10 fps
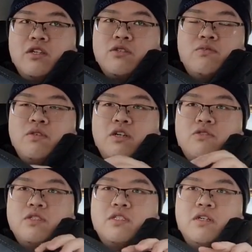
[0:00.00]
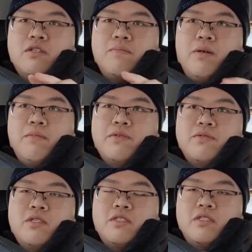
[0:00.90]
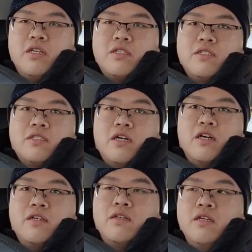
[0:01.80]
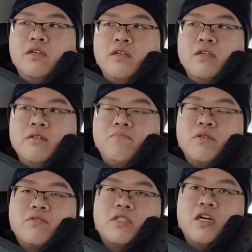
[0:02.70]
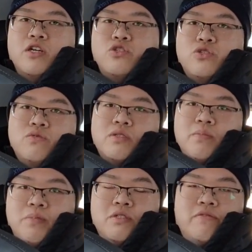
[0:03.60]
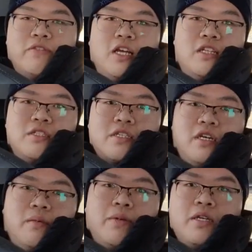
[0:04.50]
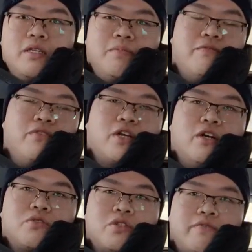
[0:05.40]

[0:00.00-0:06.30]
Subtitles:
do not just only publish the things. Mostly I choose a beautiful landscape and the beautiful culture of